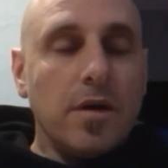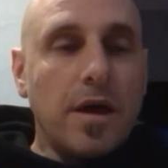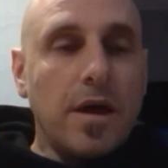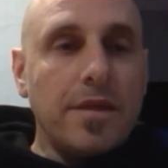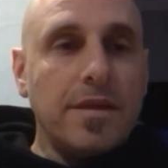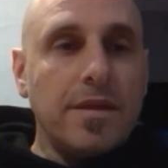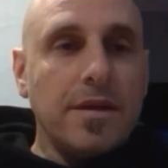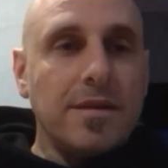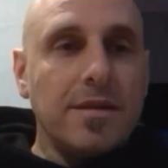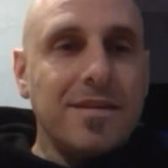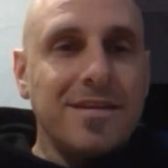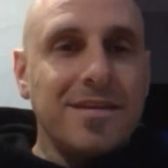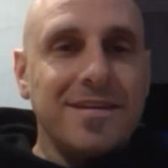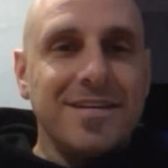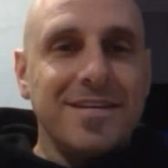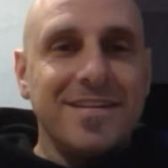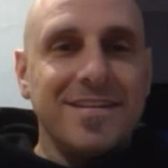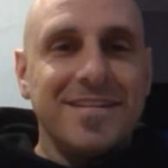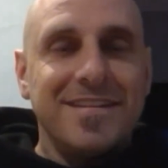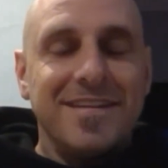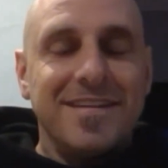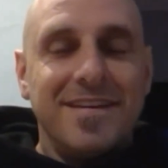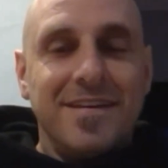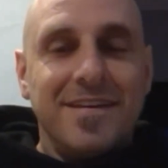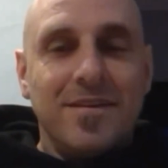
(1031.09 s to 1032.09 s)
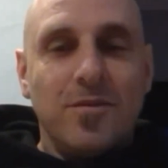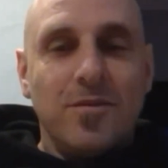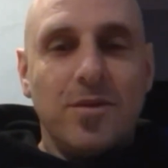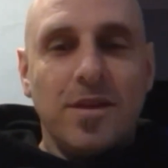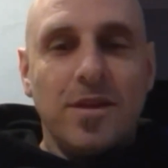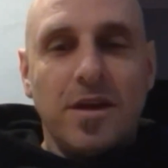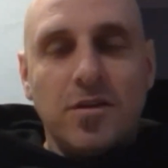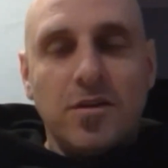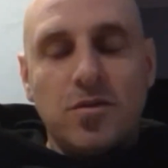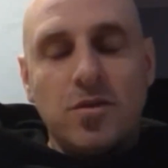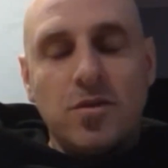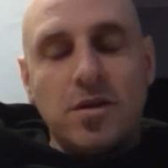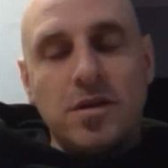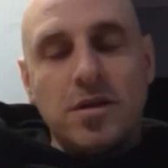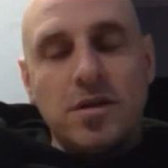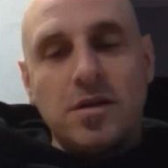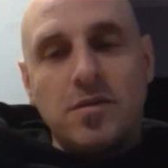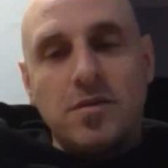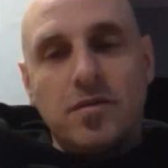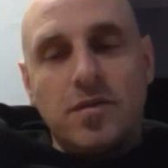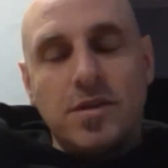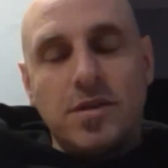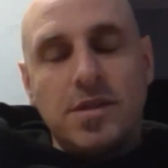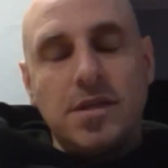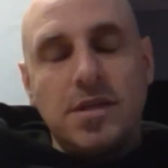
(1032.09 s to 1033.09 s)
I think when they do a
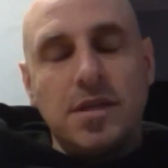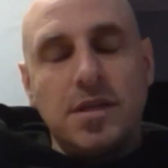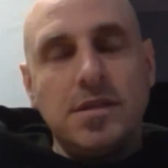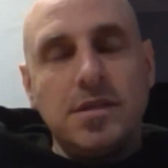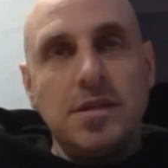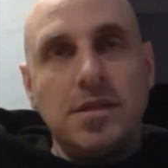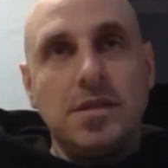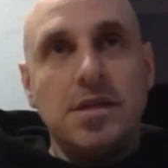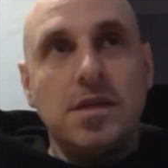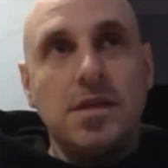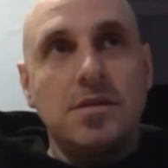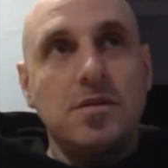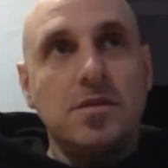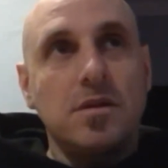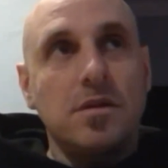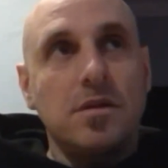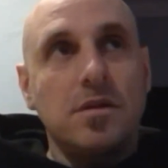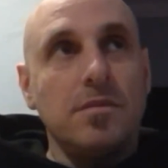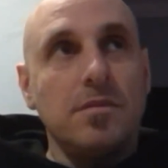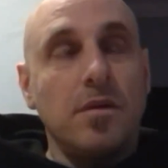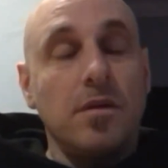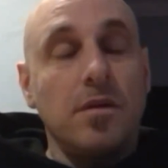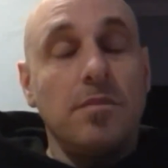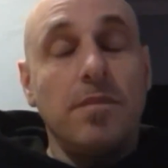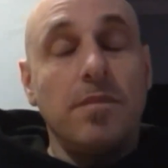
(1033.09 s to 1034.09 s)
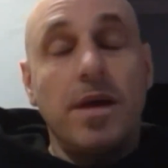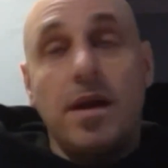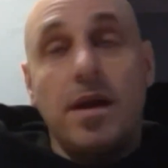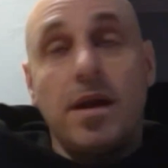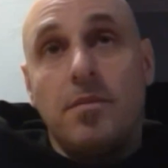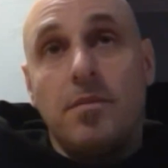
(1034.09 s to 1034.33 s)
fertility test on men,